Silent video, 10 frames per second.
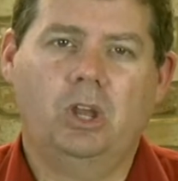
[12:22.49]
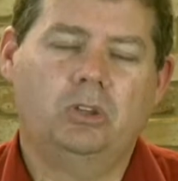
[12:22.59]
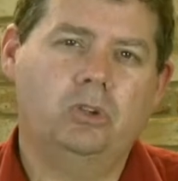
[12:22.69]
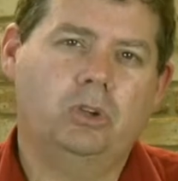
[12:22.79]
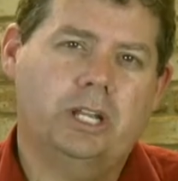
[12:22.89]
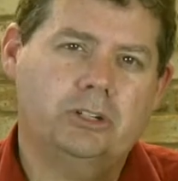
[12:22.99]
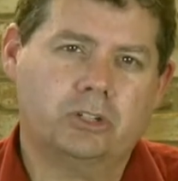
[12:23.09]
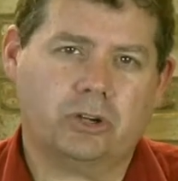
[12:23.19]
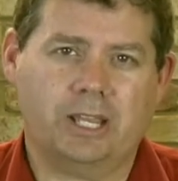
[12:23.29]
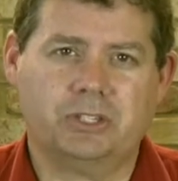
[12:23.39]
You can
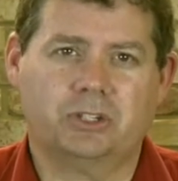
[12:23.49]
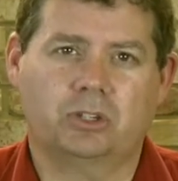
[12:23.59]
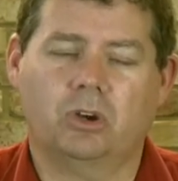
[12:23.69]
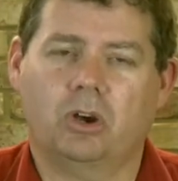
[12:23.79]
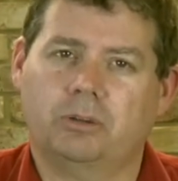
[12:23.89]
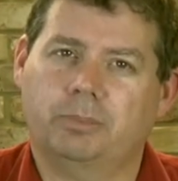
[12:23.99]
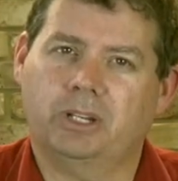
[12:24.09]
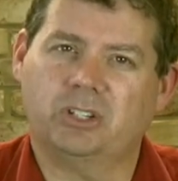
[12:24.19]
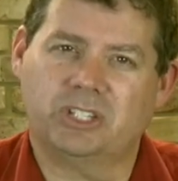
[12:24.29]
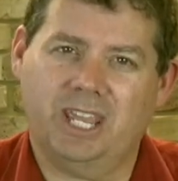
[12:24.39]
trust God
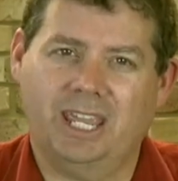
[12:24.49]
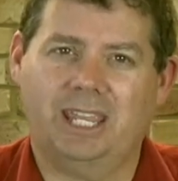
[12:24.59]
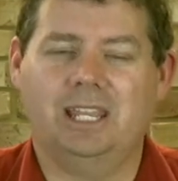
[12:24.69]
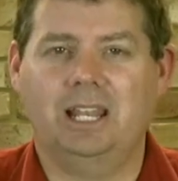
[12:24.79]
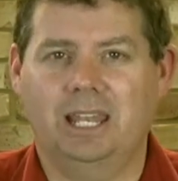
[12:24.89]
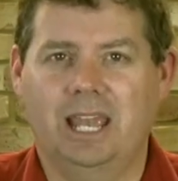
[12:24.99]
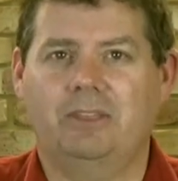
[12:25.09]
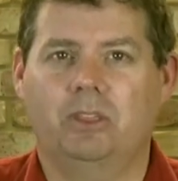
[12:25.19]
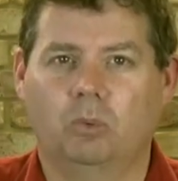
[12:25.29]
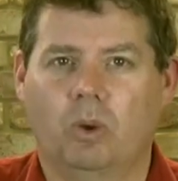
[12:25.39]
because He
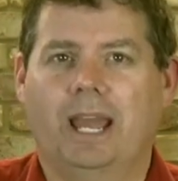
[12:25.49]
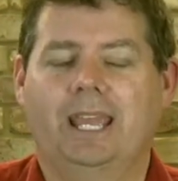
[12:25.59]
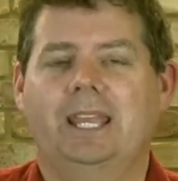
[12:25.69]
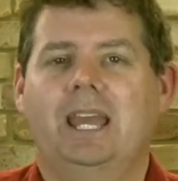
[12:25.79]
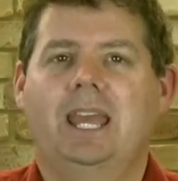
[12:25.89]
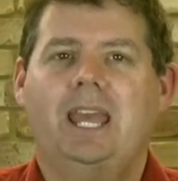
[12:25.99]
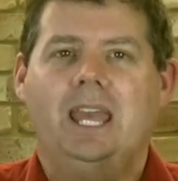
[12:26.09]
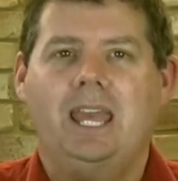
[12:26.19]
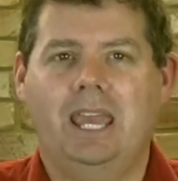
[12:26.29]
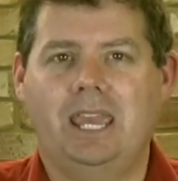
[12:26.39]
led the way.
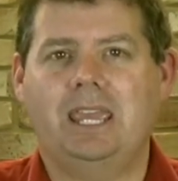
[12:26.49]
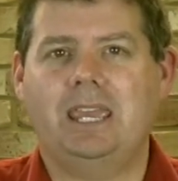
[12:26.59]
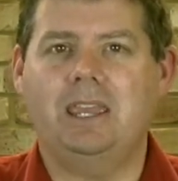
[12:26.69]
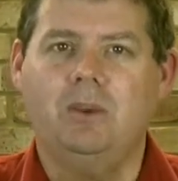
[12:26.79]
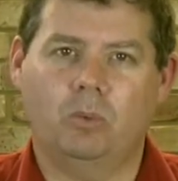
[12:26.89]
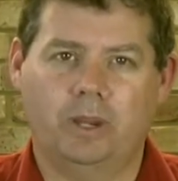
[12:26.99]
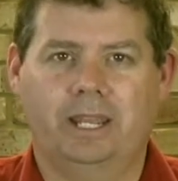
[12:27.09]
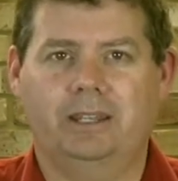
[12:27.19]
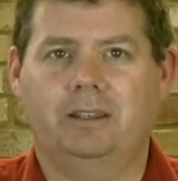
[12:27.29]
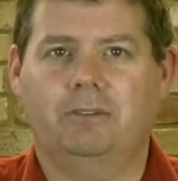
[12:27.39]
He
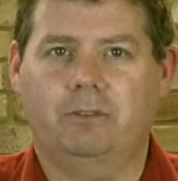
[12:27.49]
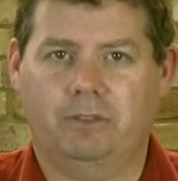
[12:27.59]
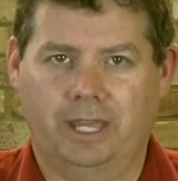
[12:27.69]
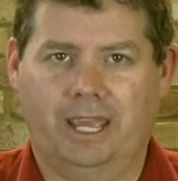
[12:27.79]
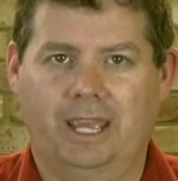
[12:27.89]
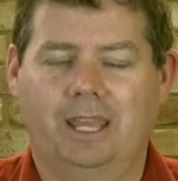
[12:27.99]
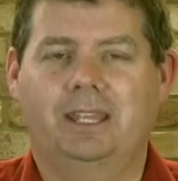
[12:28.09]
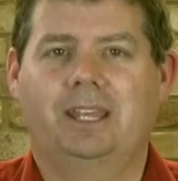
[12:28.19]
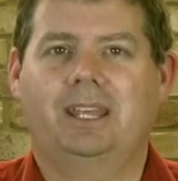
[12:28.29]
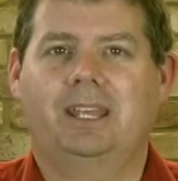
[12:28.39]
went there.
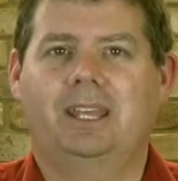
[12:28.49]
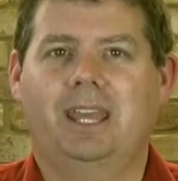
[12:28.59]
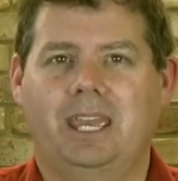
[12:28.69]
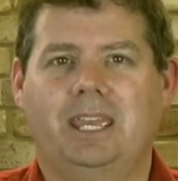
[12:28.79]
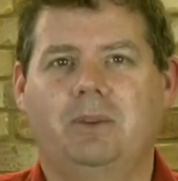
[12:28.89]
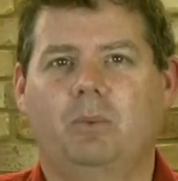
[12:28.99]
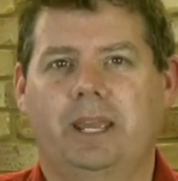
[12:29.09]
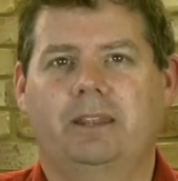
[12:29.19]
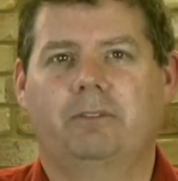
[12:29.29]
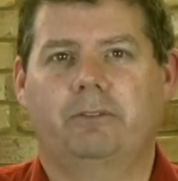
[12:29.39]
He
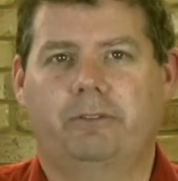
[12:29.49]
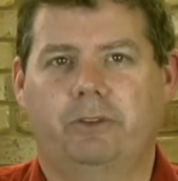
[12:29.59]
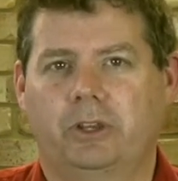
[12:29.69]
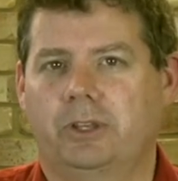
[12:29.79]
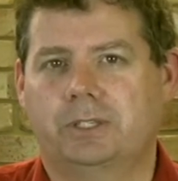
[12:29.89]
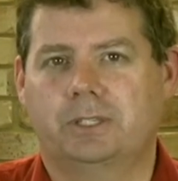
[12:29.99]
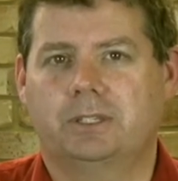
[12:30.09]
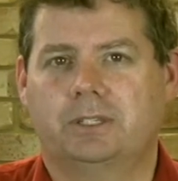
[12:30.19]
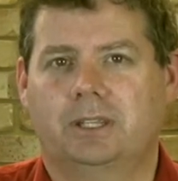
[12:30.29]
went first.